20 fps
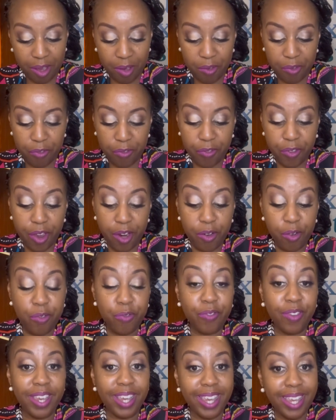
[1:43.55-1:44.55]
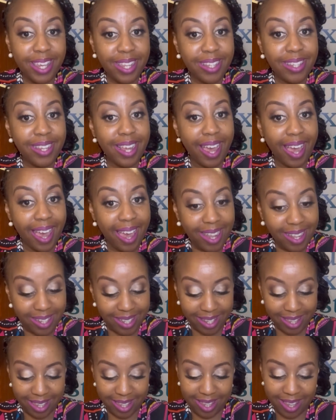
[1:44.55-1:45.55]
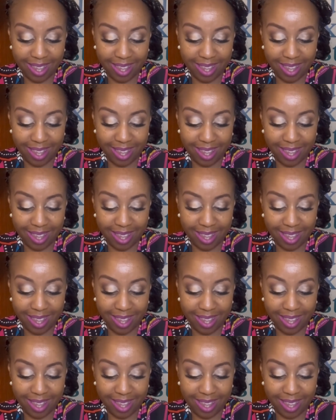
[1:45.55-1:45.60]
fear of ill health,